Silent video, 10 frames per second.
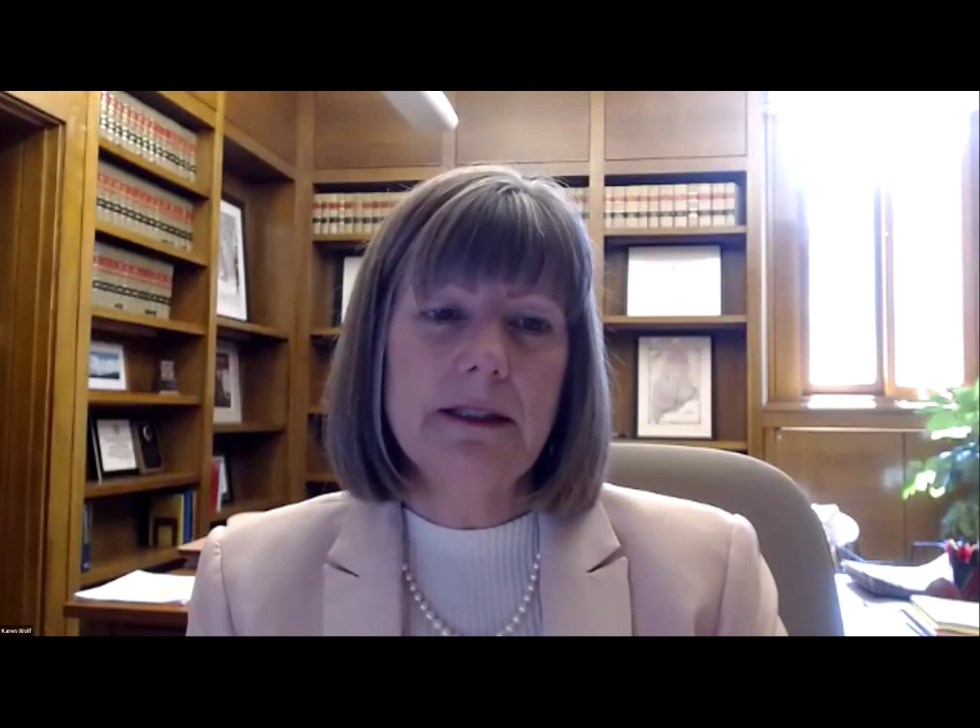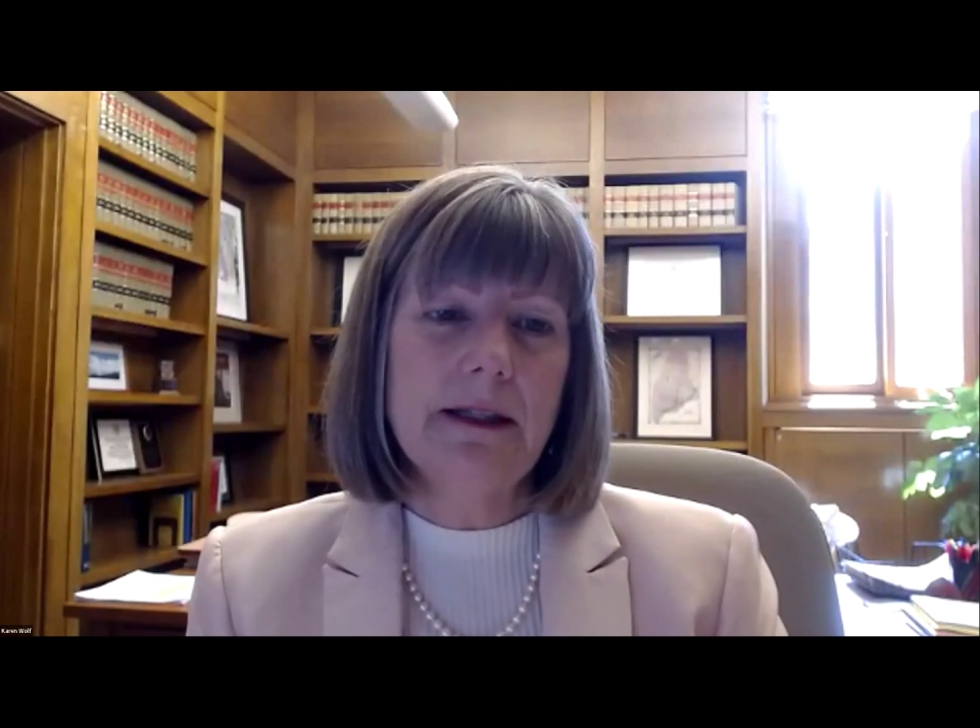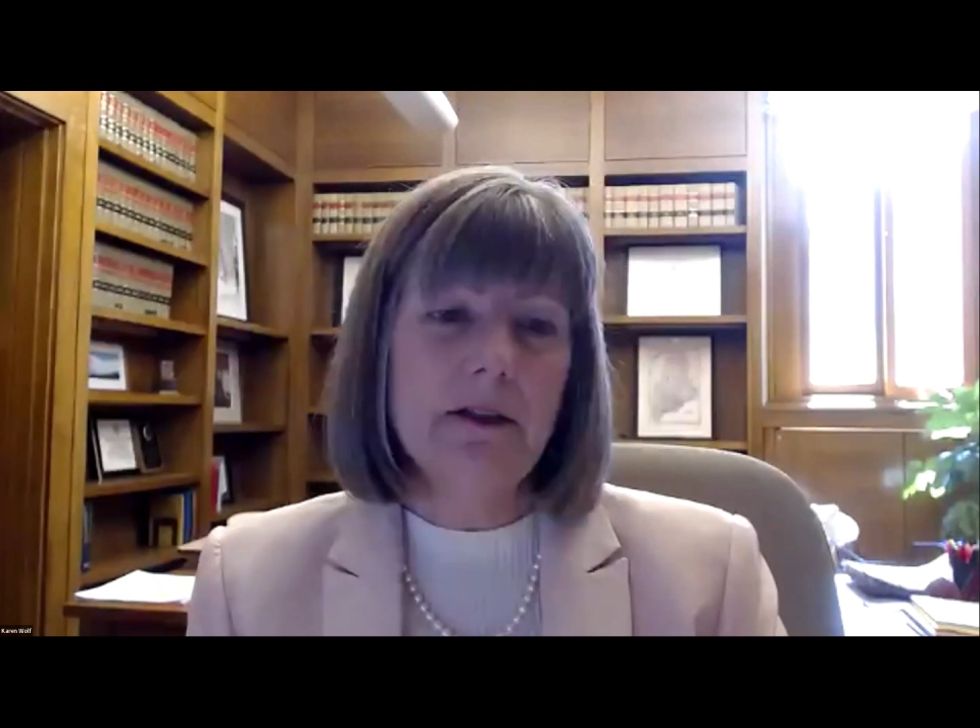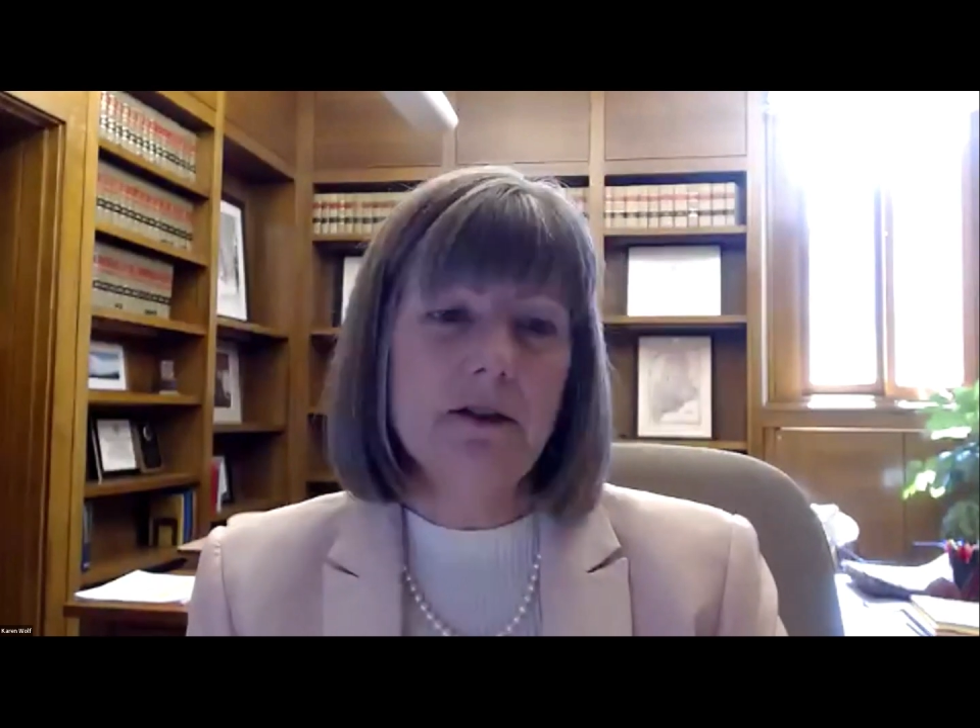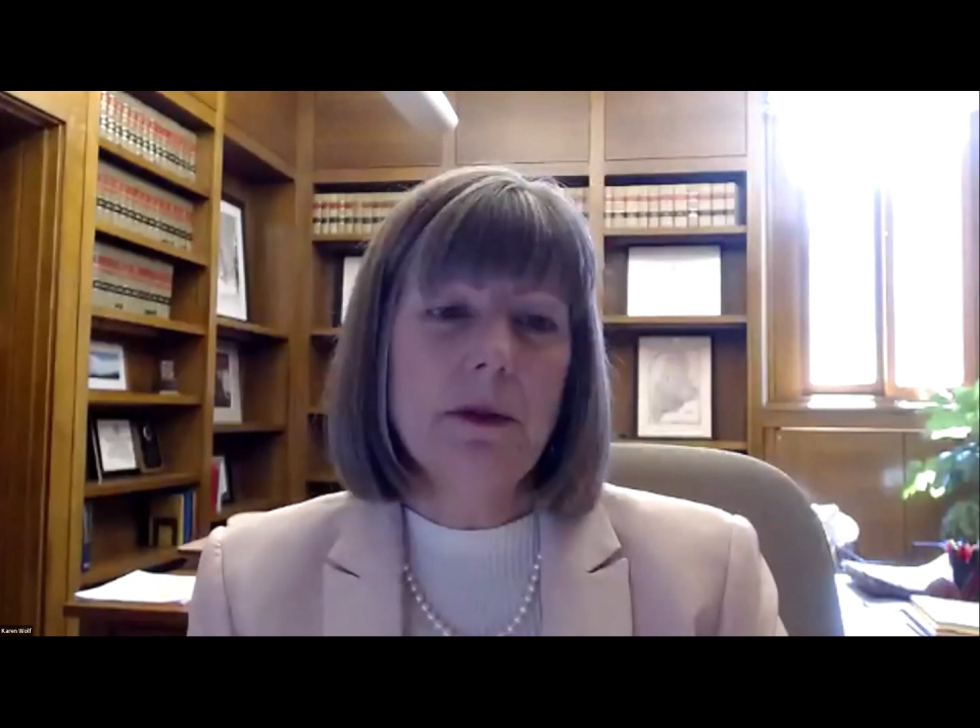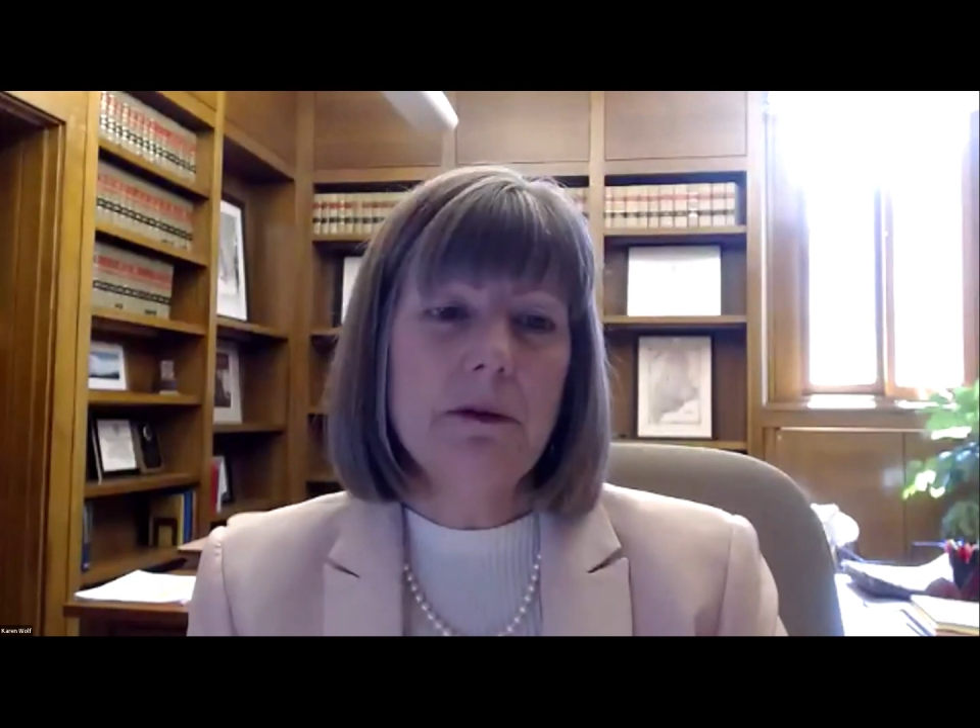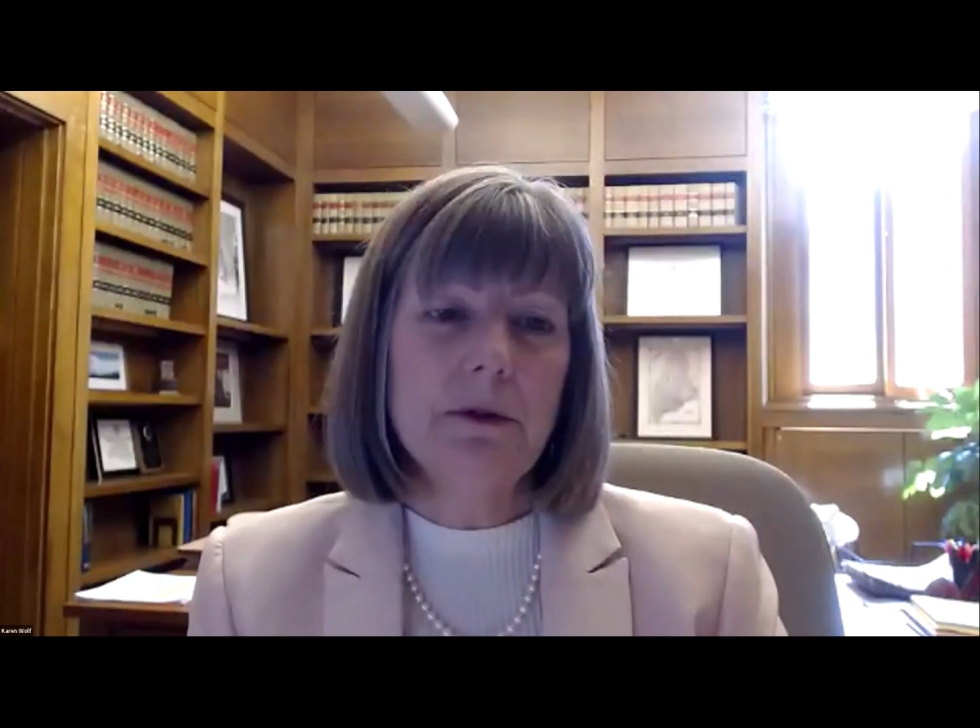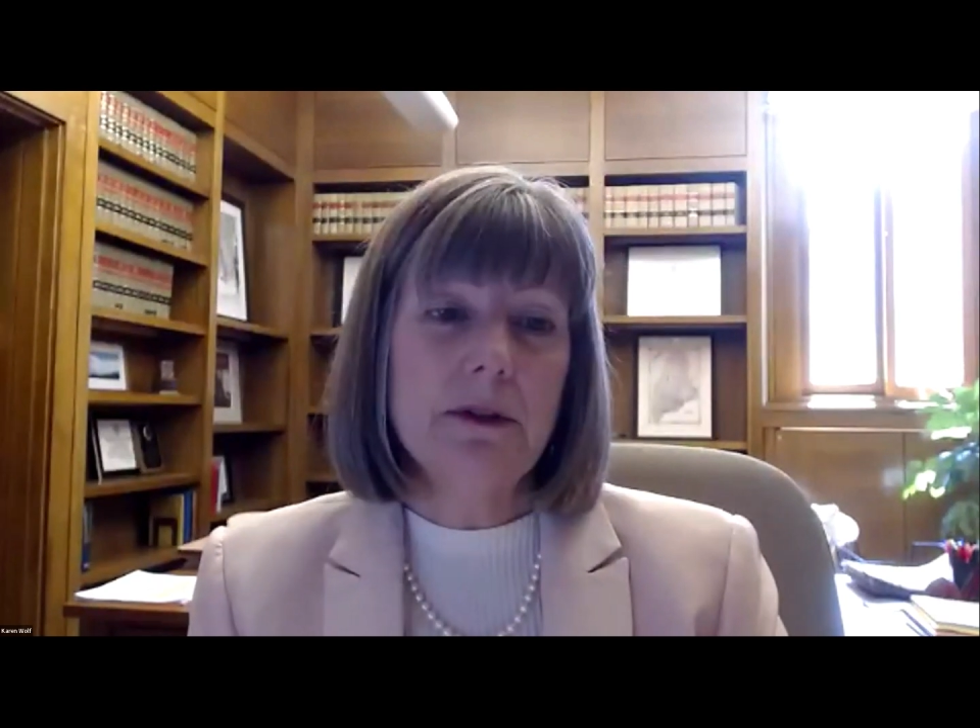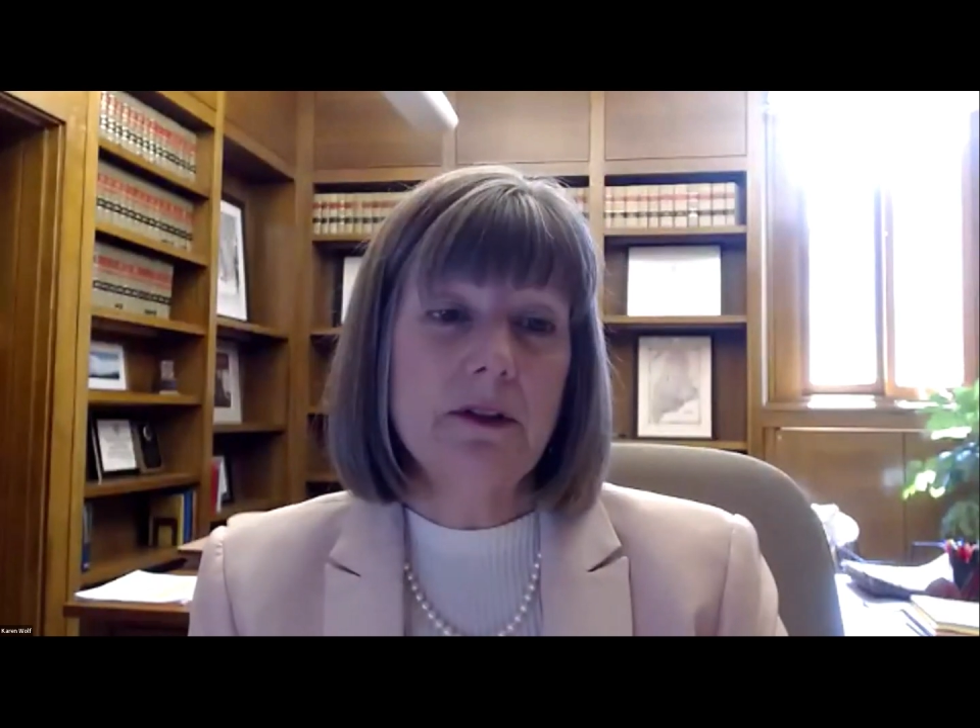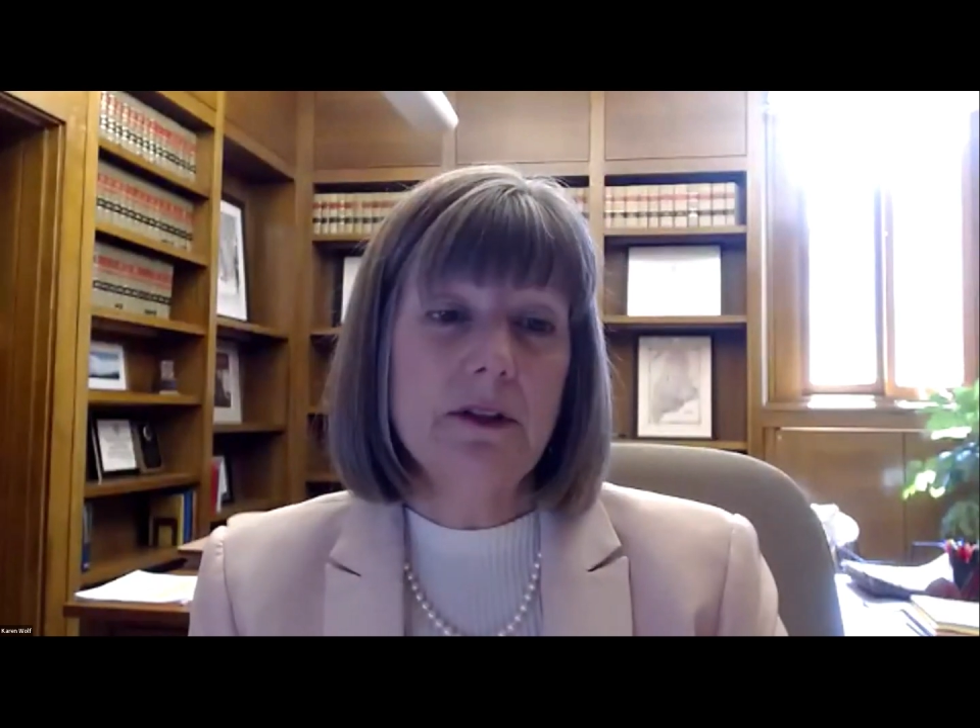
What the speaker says: allows people to